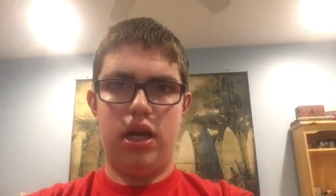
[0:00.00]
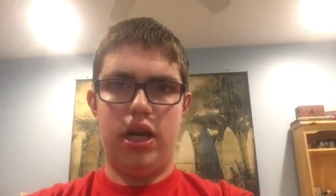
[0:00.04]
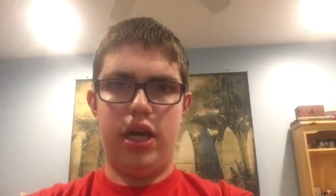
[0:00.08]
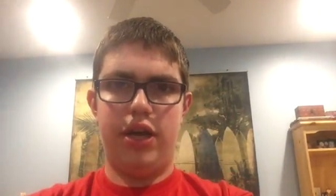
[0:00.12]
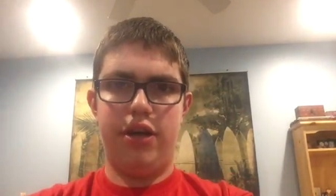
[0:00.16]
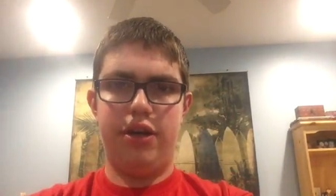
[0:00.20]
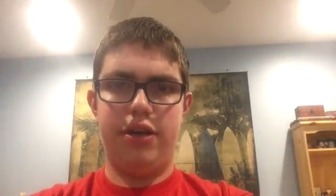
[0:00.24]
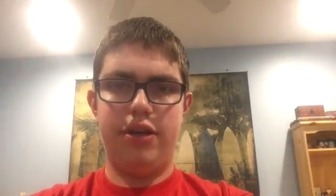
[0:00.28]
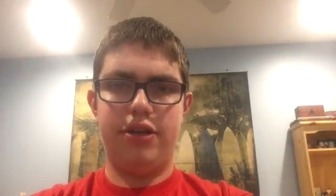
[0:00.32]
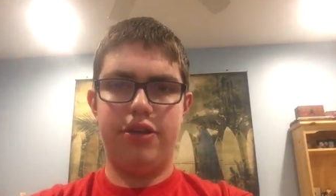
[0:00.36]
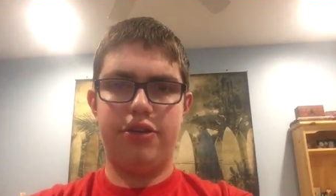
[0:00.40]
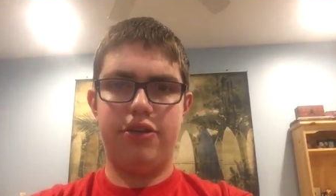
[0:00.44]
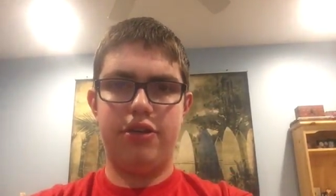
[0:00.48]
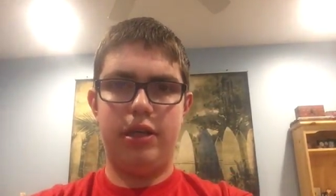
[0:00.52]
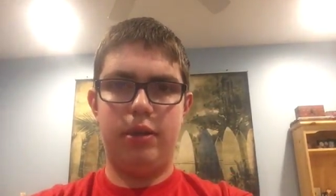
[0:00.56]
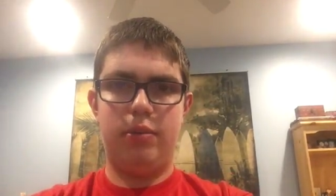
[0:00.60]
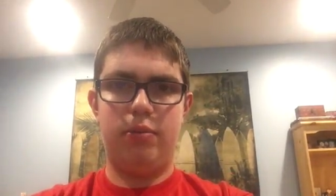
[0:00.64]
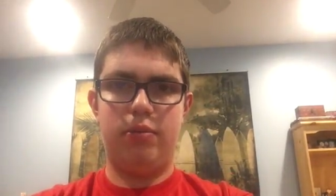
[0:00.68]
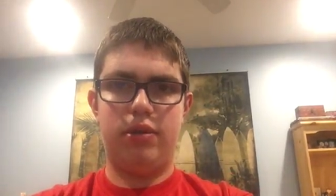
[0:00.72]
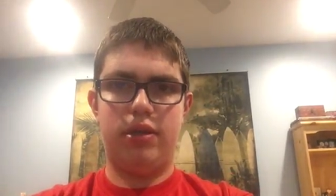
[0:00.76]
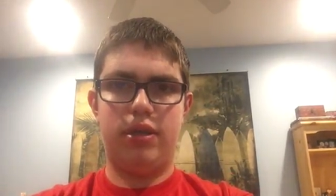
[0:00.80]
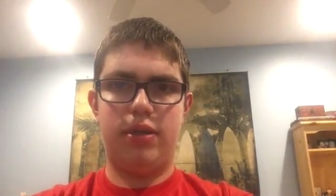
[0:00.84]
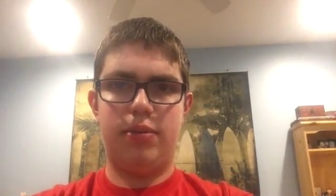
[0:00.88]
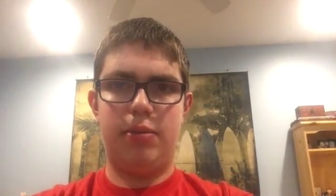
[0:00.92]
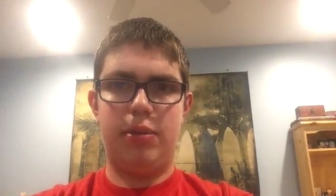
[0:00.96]
Harry's
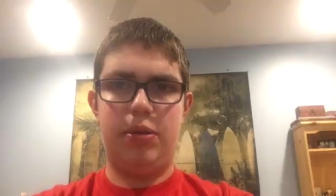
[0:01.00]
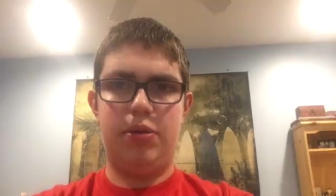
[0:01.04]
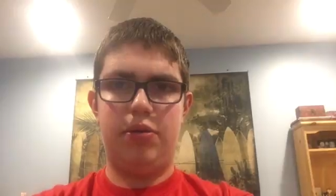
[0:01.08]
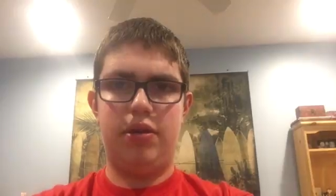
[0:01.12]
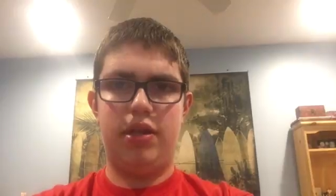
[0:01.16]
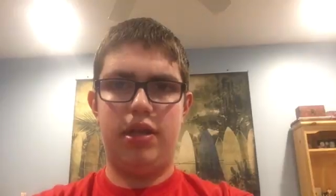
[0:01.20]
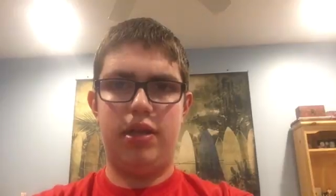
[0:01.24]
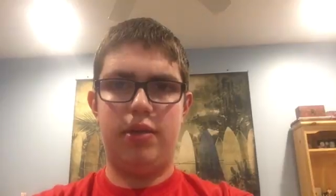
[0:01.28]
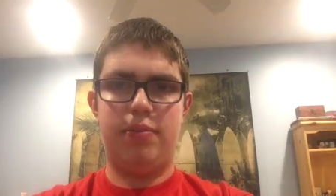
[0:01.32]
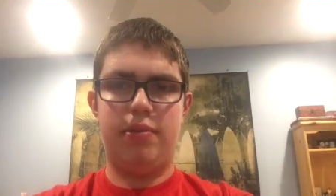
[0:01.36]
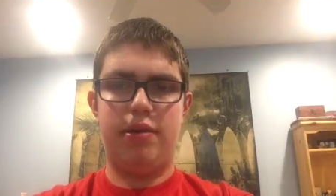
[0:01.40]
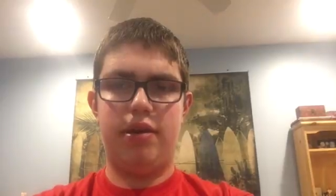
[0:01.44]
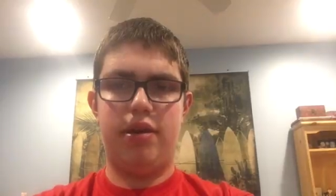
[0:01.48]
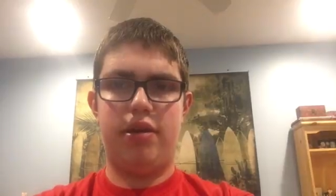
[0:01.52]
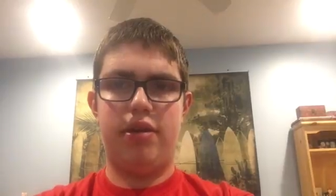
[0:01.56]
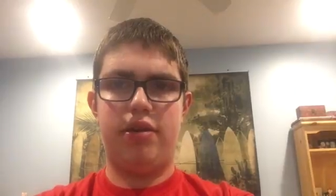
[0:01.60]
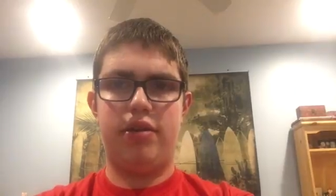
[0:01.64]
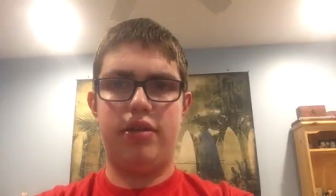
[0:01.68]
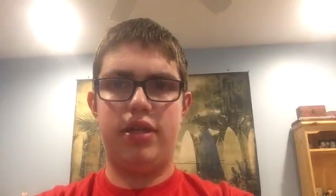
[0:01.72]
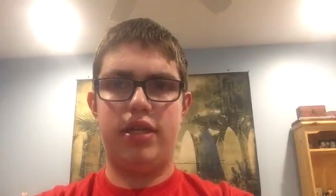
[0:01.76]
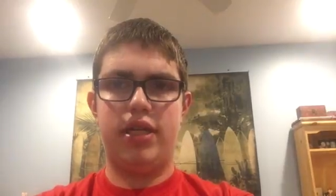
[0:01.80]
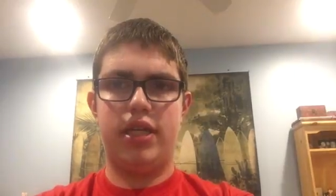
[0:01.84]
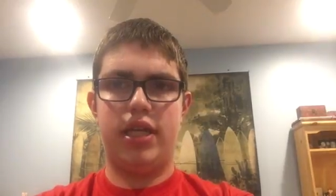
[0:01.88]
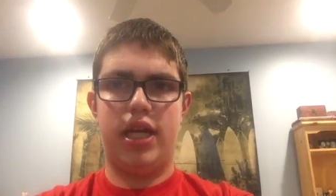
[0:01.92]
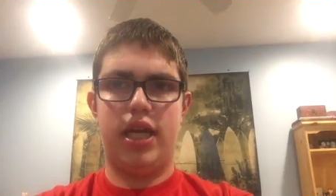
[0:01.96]
dream was to be with his
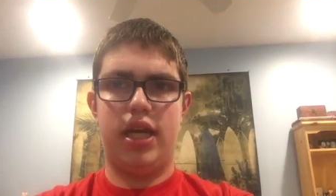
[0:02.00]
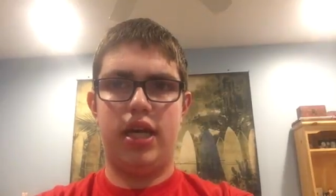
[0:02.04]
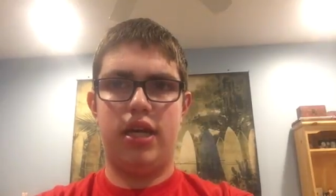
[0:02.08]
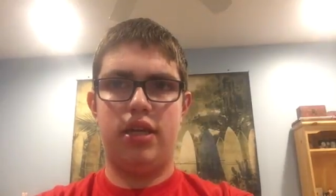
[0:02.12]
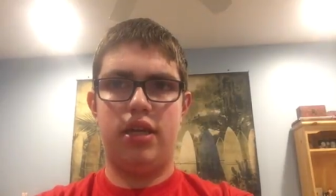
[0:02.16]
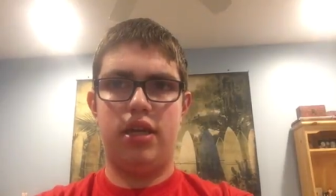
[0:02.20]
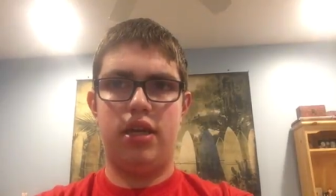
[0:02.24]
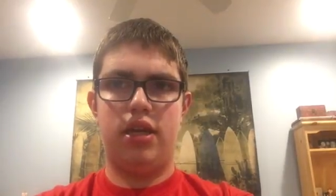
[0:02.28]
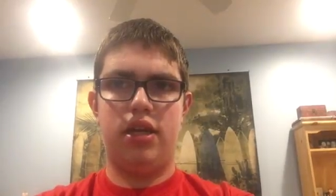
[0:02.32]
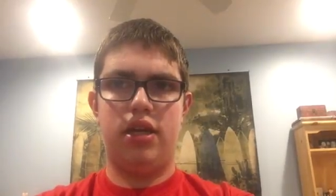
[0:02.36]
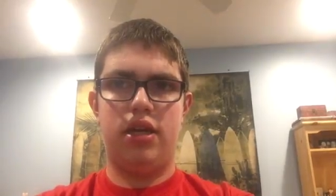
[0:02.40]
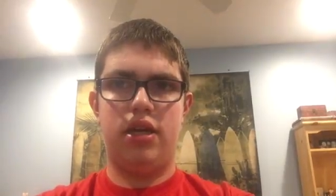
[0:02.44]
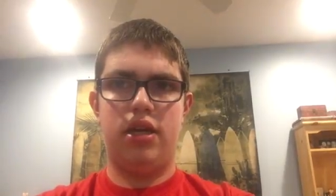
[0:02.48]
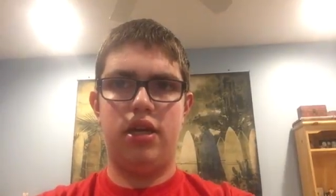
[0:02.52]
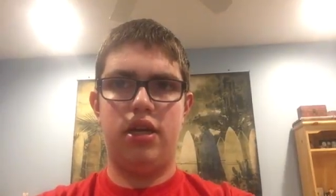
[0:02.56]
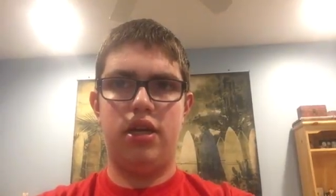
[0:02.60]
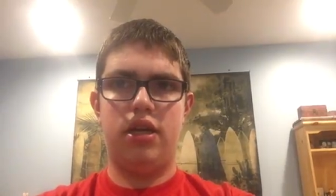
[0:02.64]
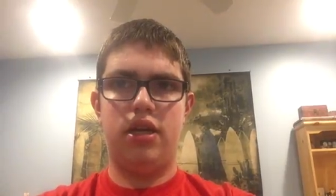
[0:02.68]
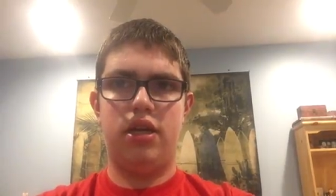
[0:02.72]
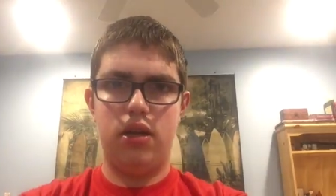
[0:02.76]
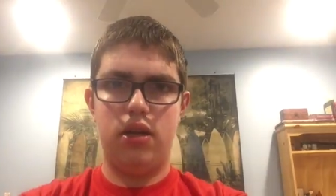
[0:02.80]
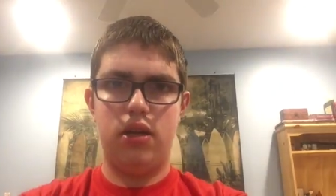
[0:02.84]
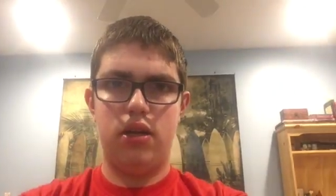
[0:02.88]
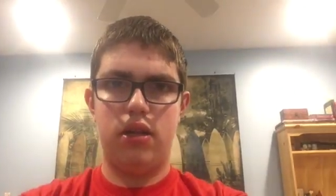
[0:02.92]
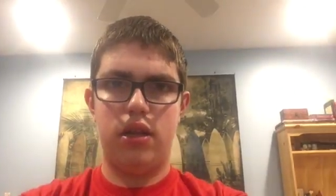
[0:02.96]
parents again.
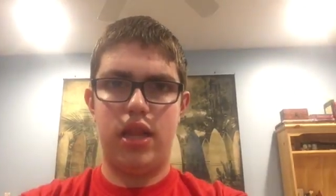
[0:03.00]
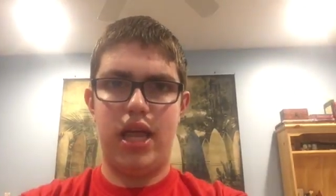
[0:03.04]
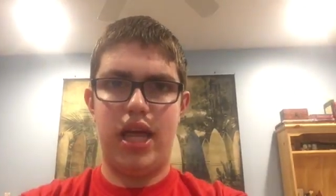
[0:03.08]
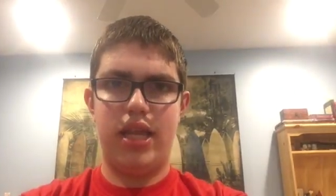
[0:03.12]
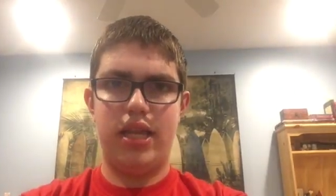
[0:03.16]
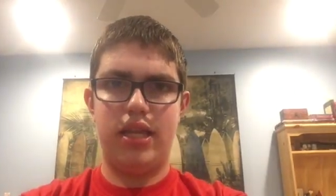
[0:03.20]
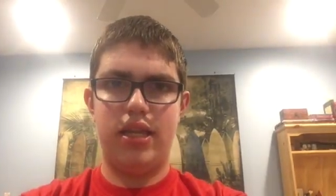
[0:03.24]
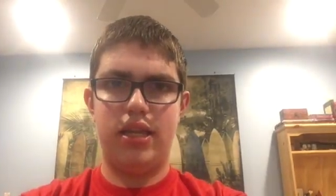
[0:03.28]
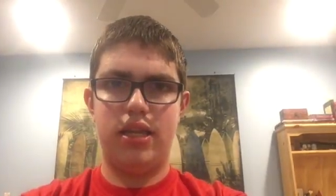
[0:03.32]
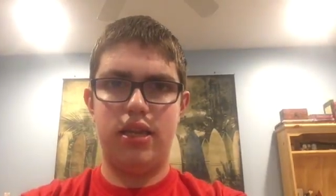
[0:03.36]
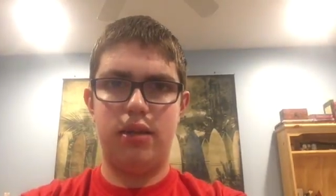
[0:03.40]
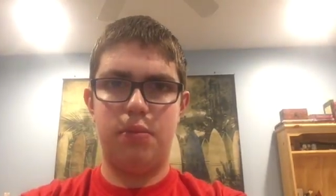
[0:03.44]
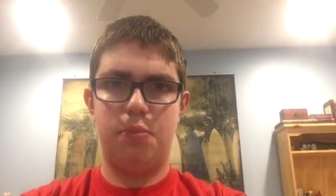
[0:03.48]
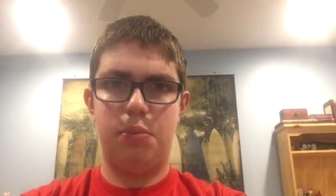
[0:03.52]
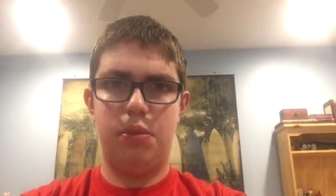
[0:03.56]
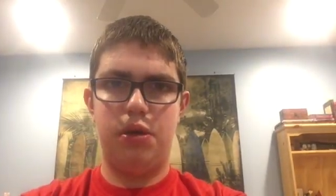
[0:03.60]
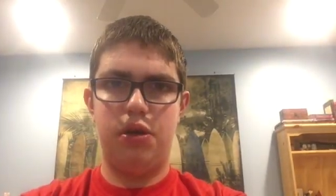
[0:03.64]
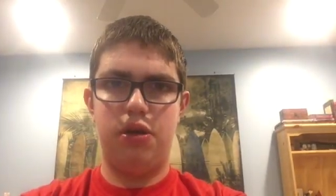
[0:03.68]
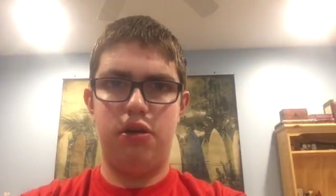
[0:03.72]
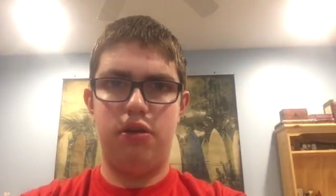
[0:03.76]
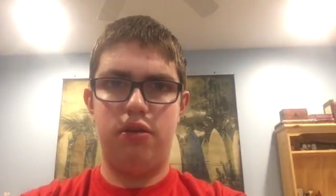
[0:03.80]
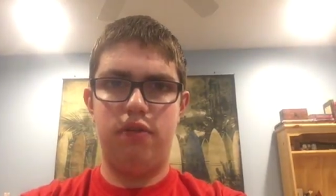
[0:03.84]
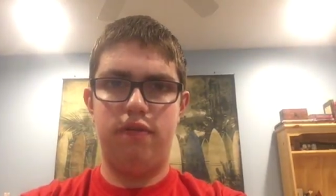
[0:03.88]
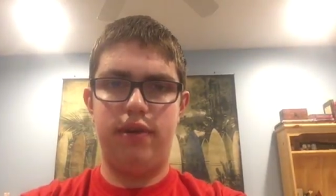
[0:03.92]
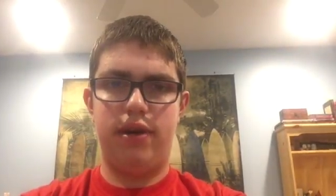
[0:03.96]
That's the
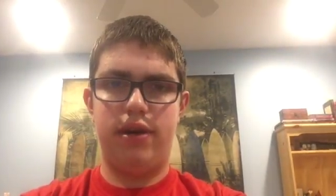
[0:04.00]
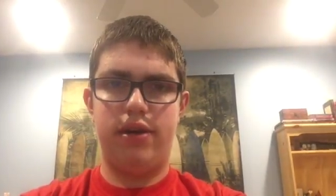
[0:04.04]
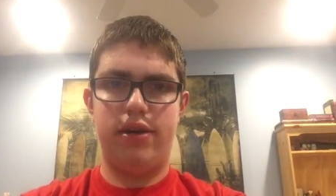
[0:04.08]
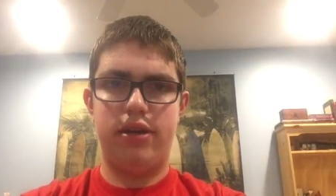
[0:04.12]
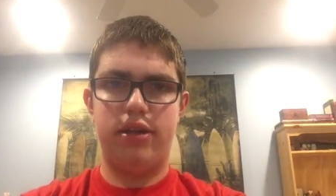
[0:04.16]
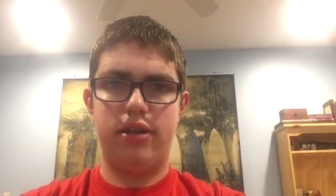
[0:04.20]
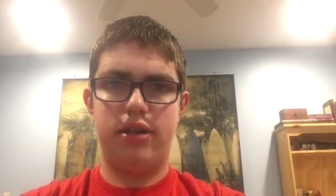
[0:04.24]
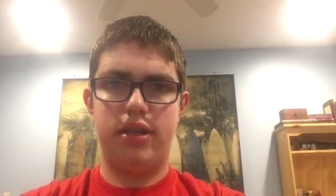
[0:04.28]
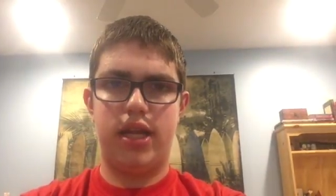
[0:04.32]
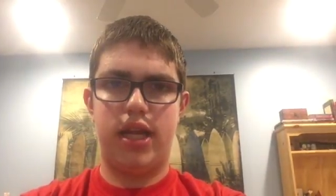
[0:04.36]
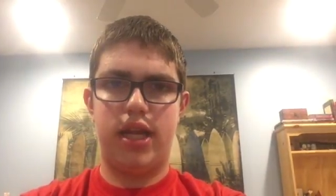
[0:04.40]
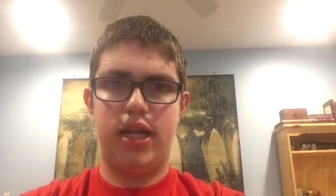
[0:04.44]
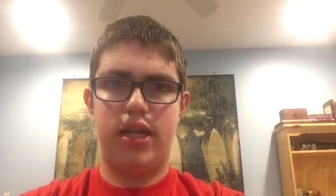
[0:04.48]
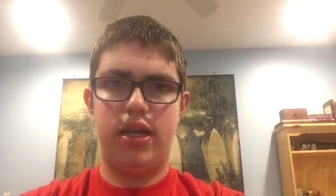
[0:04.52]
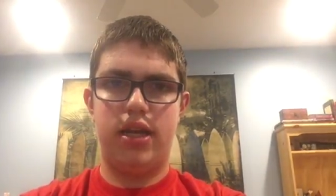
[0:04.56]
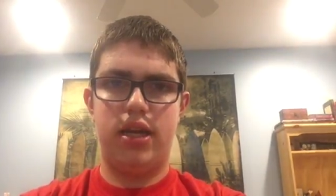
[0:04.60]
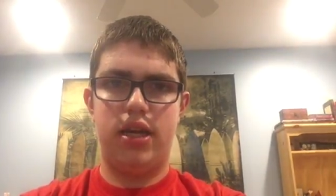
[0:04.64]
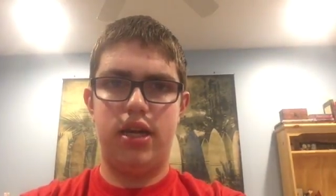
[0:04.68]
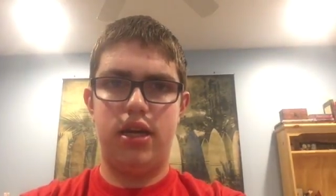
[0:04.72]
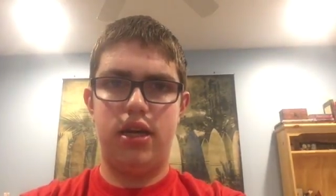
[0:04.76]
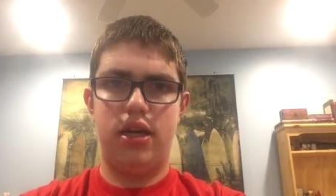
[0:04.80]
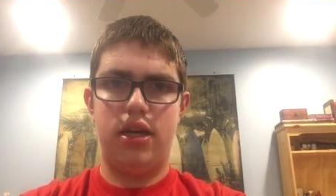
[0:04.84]
mirror of Erised.